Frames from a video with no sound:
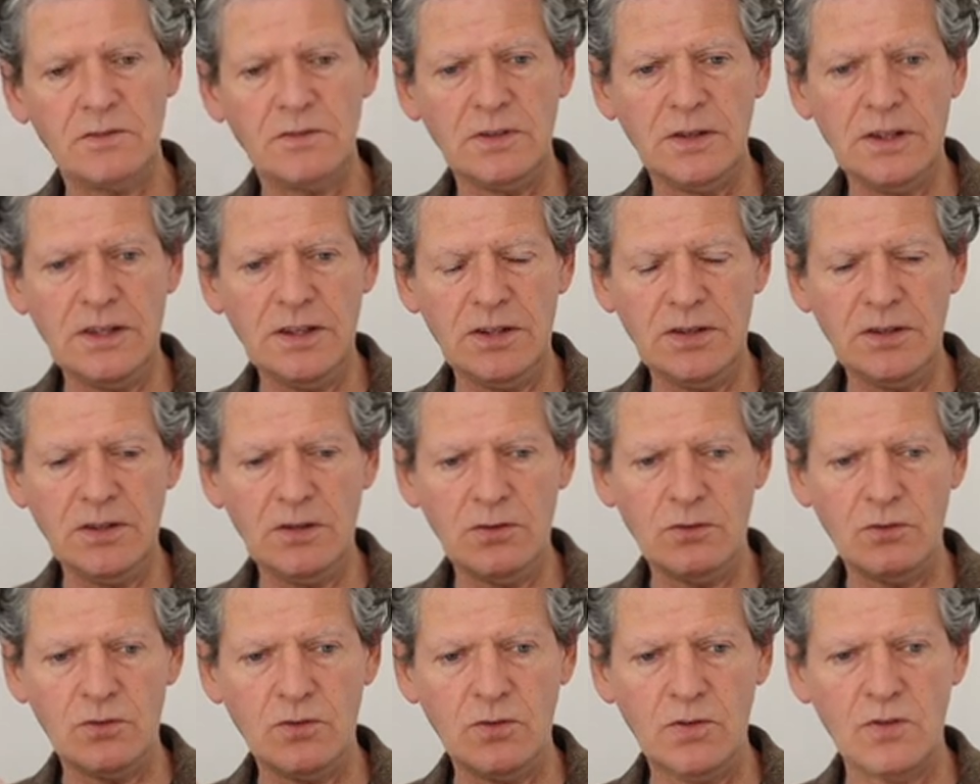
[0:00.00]
in
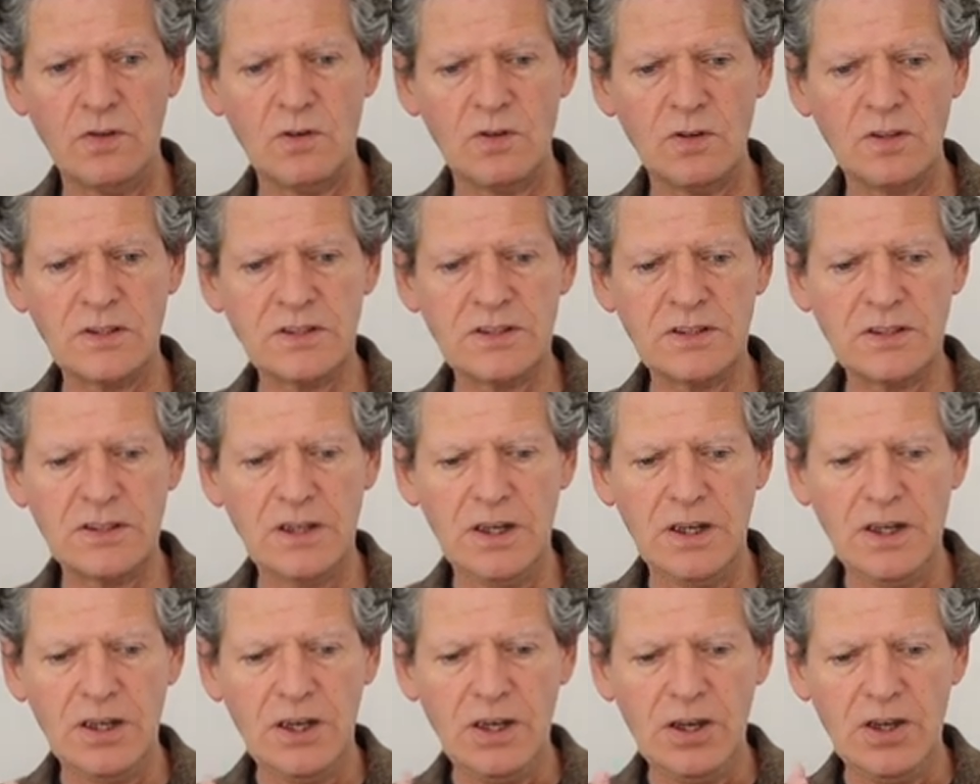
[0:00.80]
rocks,
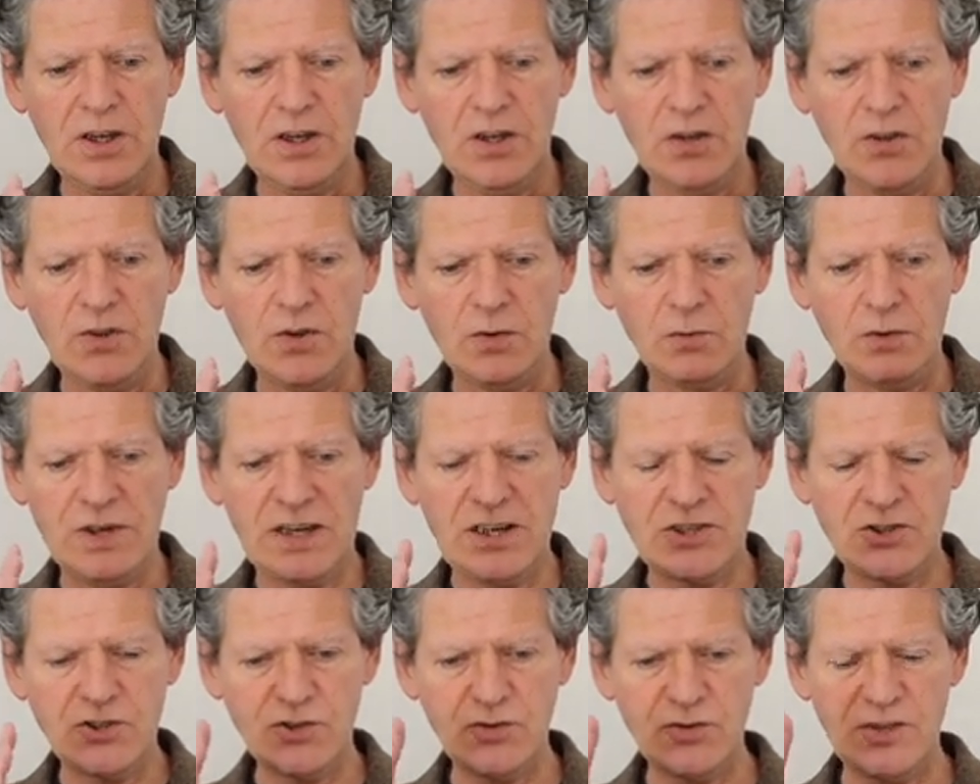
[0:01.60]
the
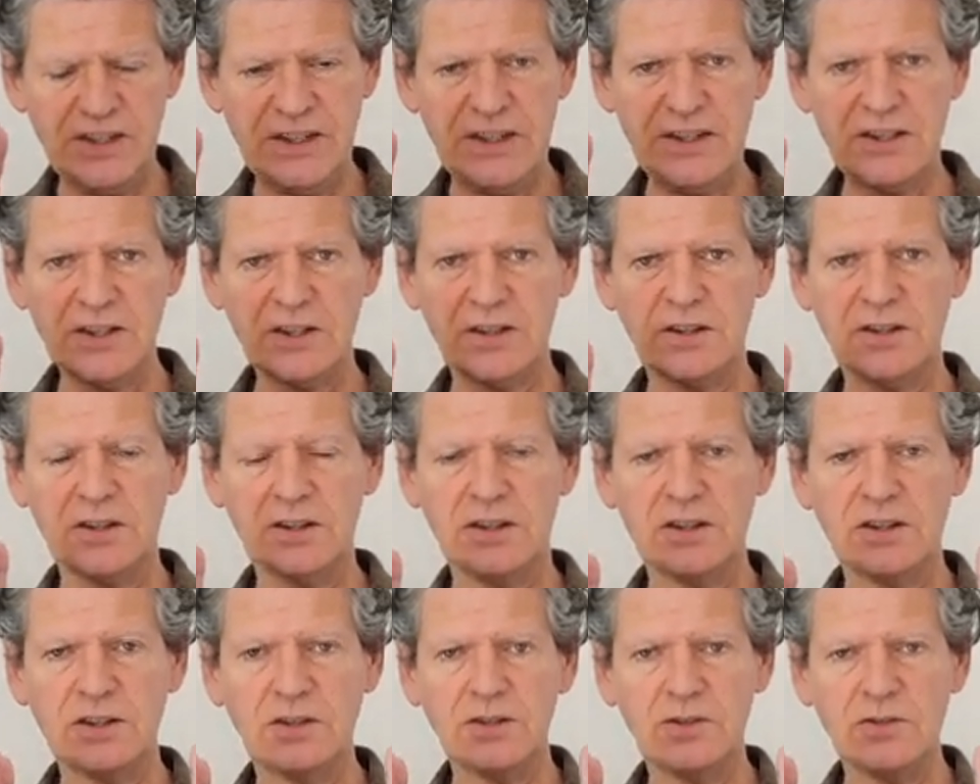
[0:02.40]
way trees
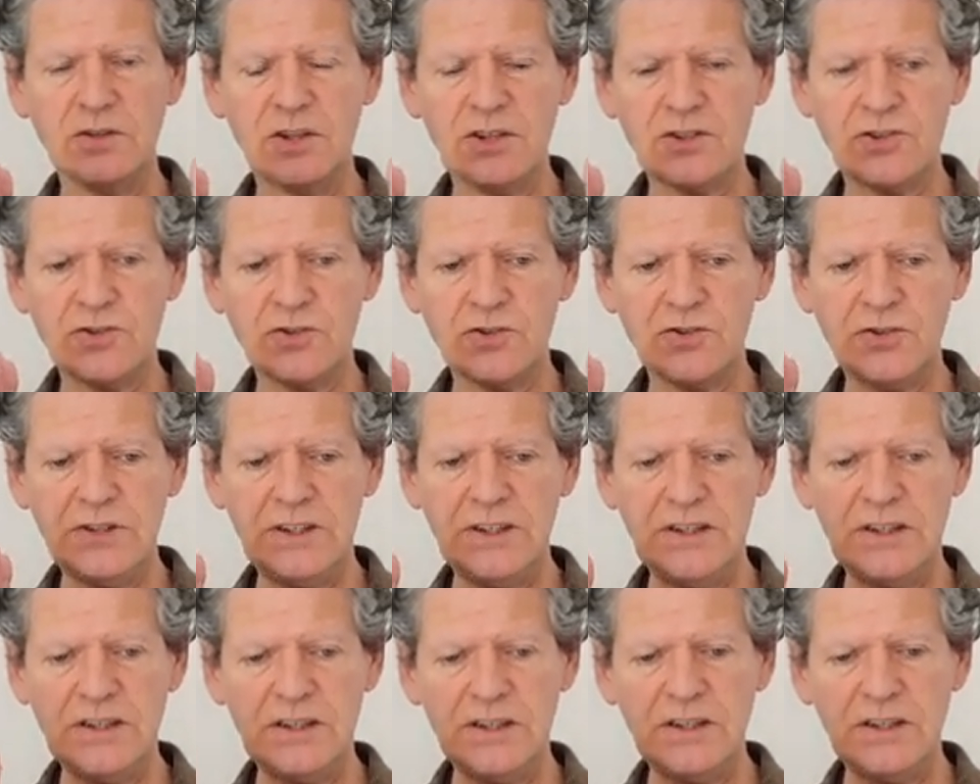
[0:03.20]
are. You know, a
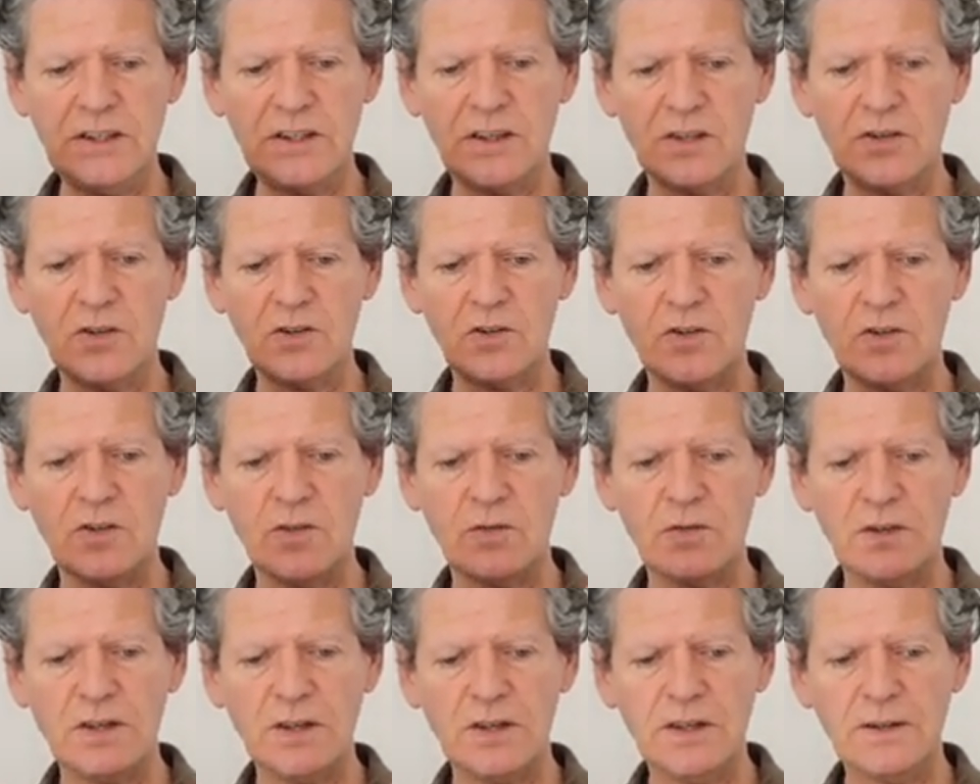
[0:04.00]
tree, a
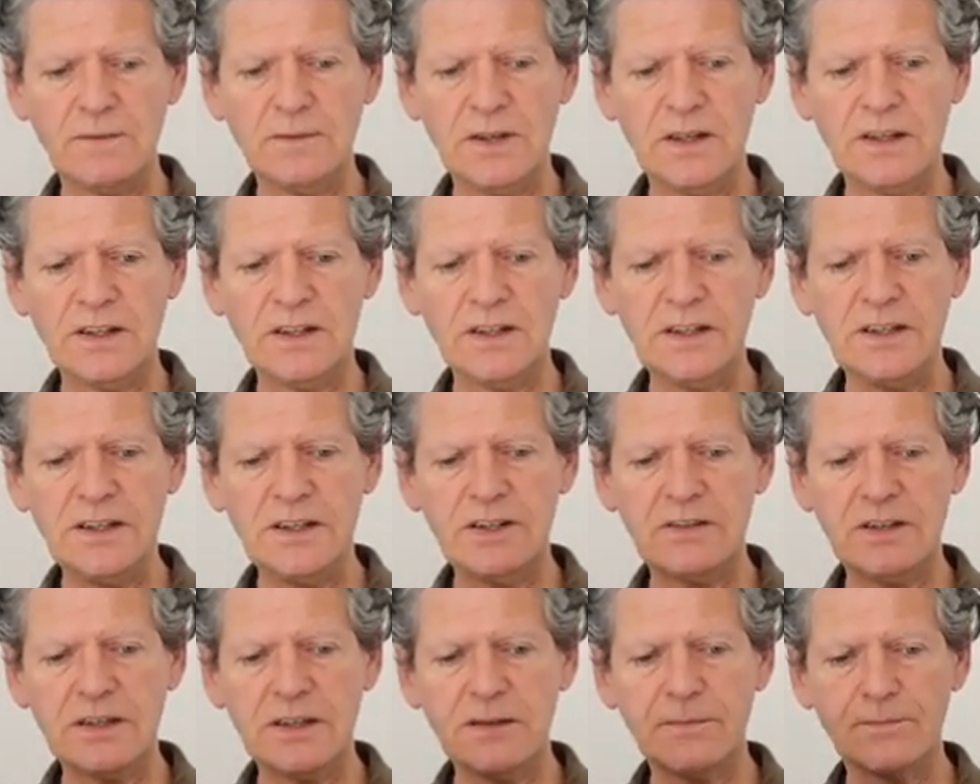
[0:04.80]

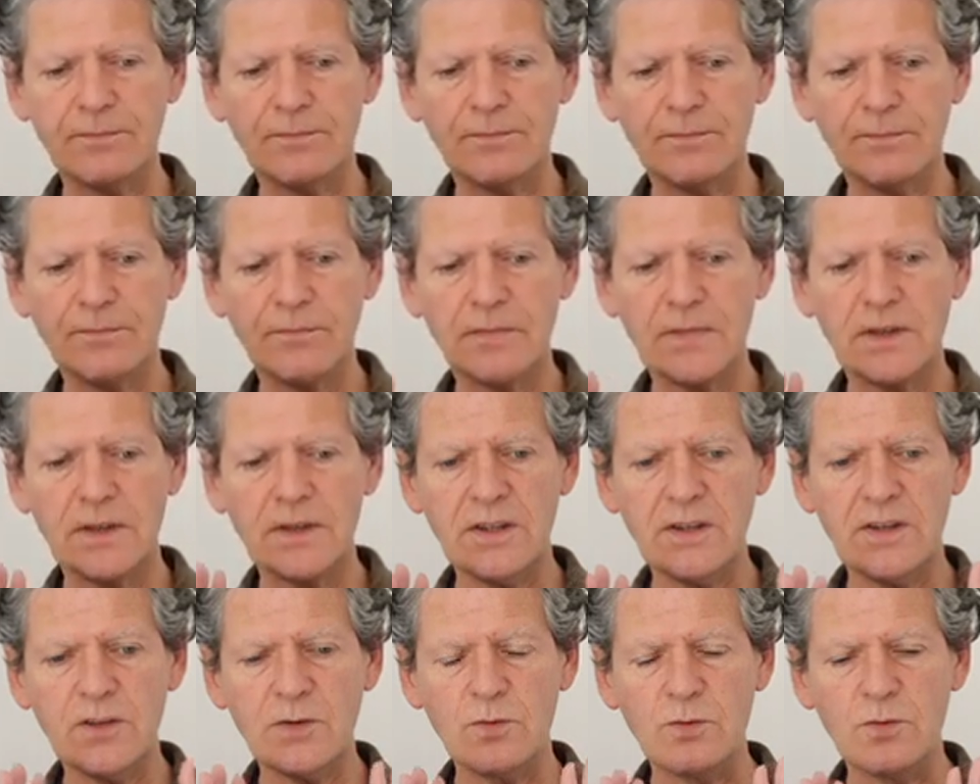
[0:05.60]
clearing
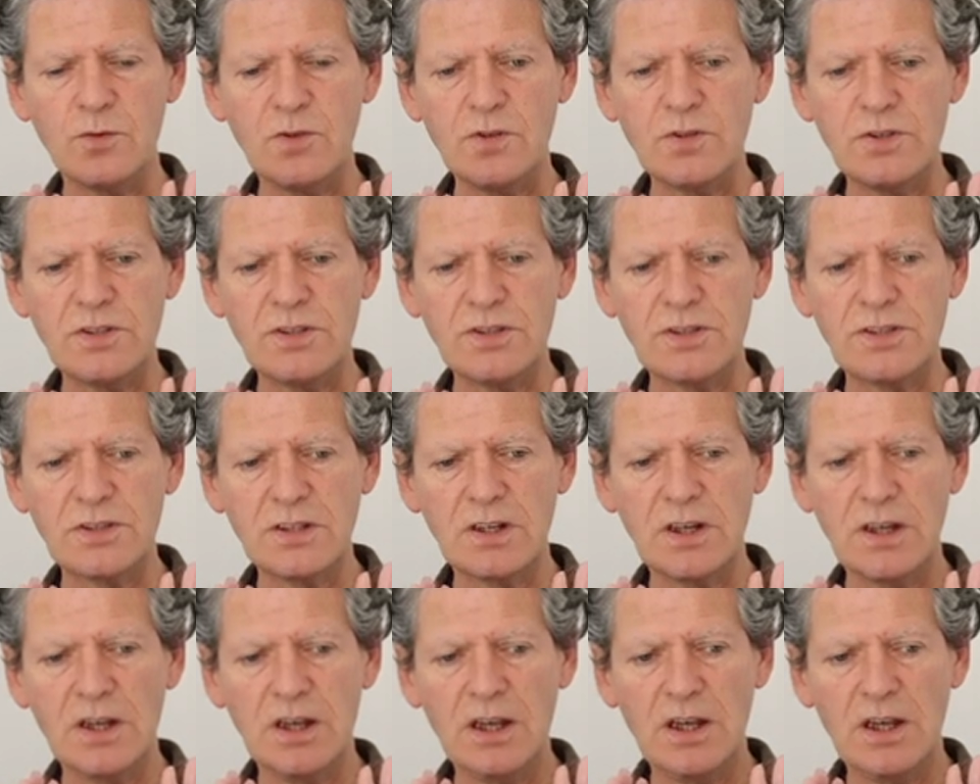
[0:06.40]
in the woods.